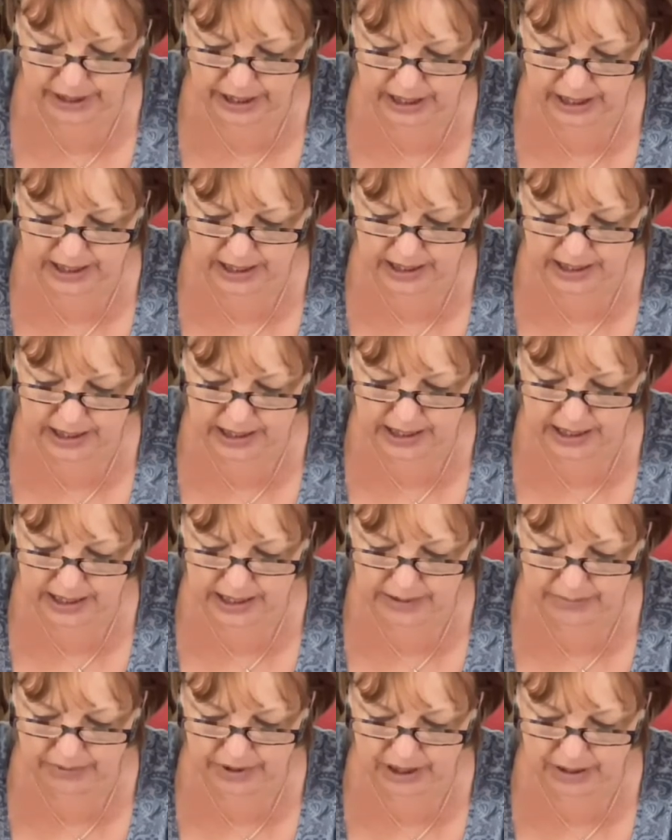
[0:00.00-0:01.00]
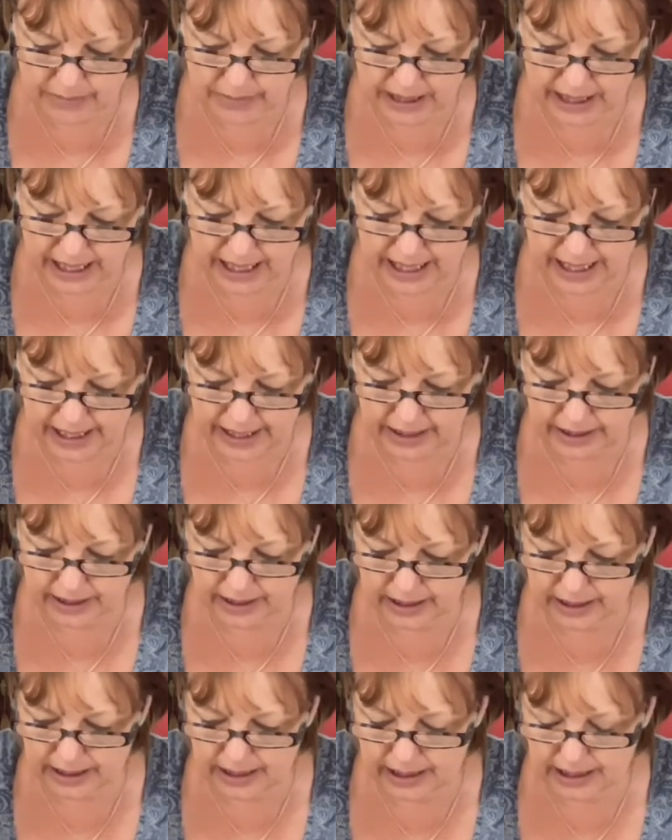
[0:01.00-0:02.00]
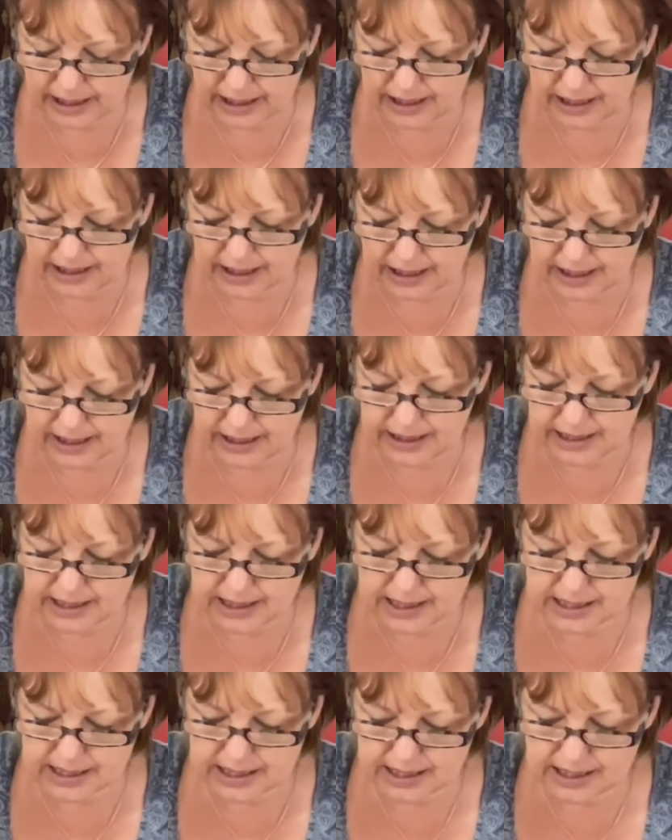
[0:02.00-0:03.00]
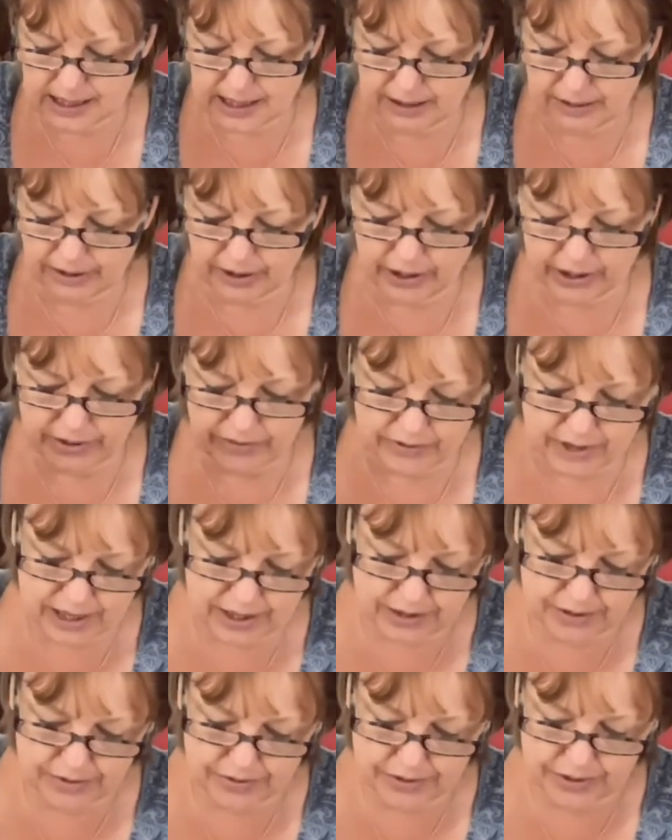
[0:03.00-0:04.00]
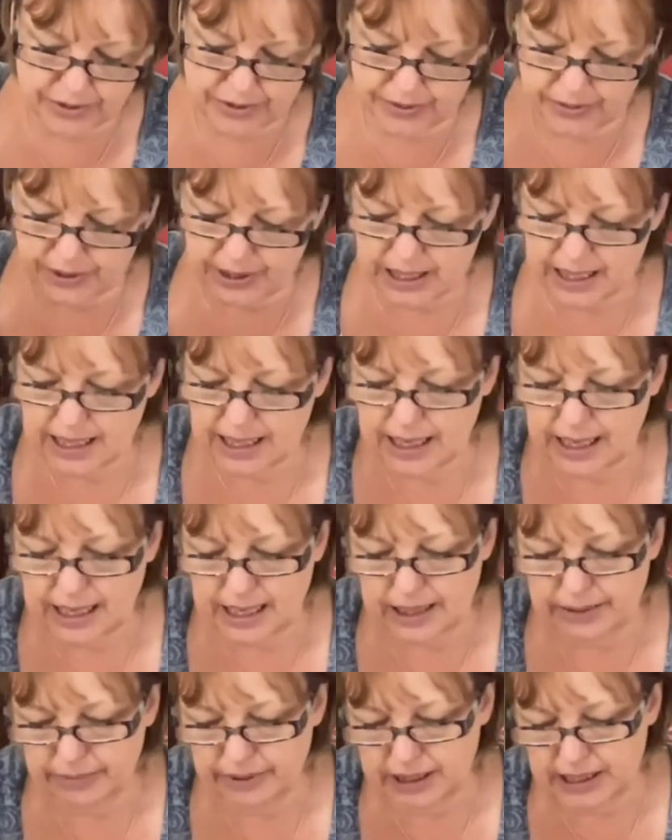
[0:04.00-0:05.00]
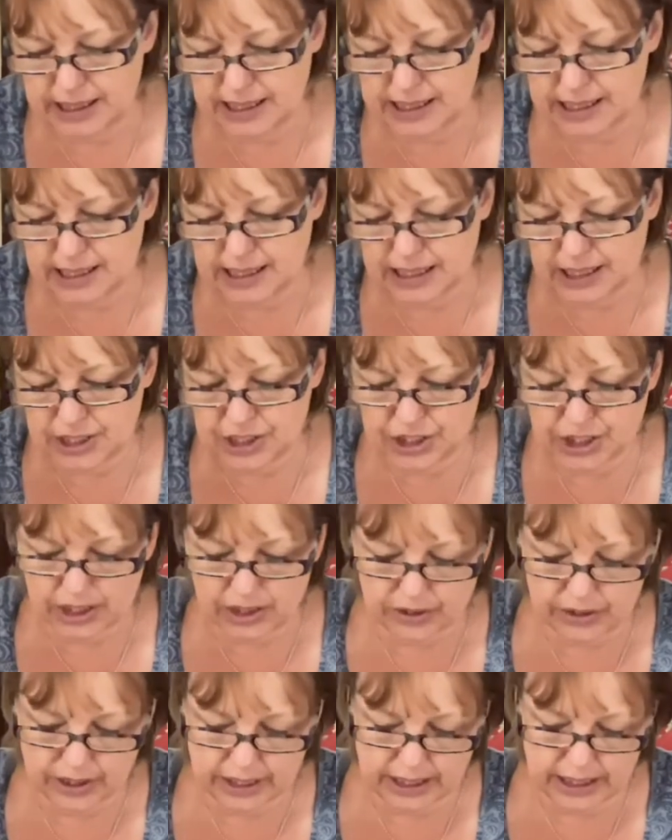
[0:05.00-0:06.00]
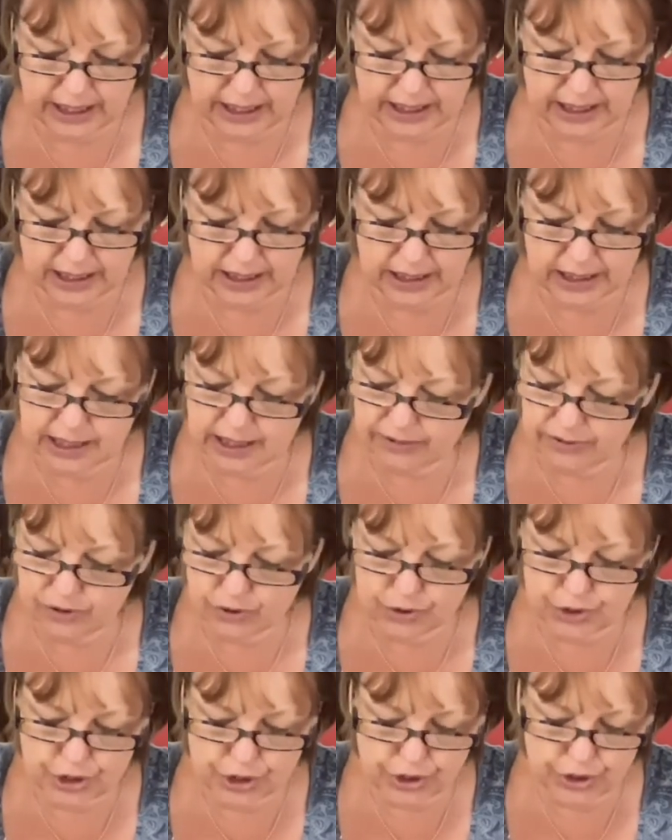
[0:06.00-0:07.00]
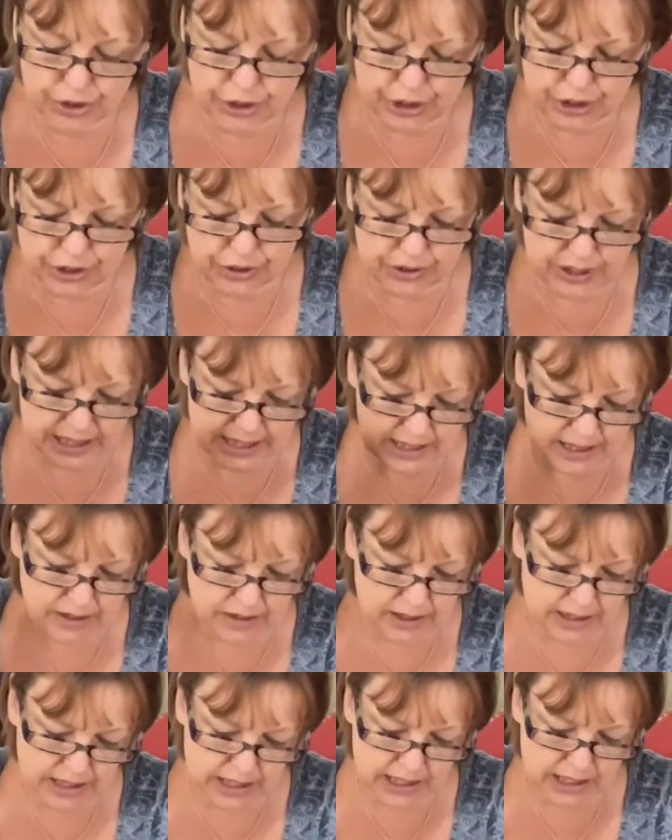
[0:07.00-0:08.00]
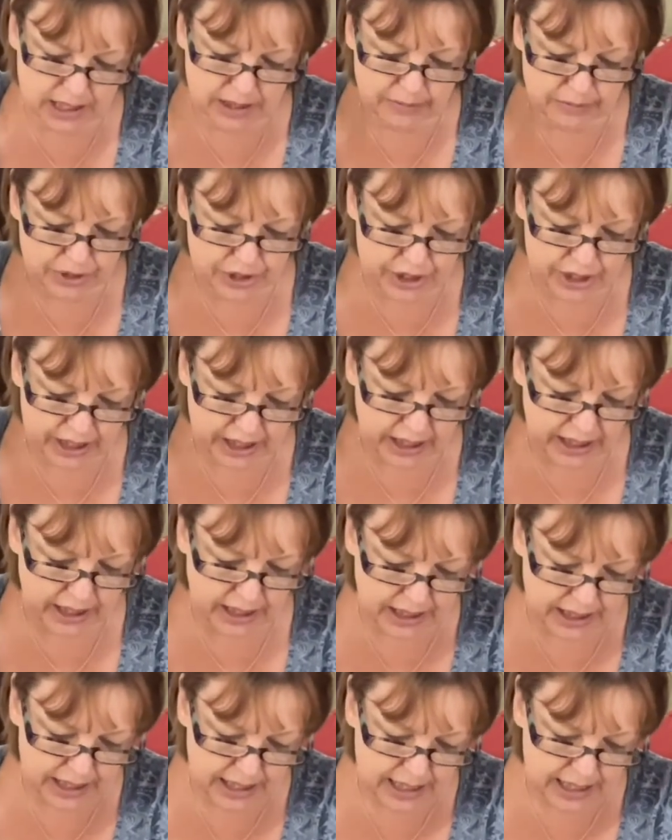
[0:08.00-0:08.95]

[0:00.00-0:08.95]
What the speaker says: you cut it, so I'm coming in and I'm going right through, and I'm going to stitch along here. Now, of course, you could do this on the sewing machine.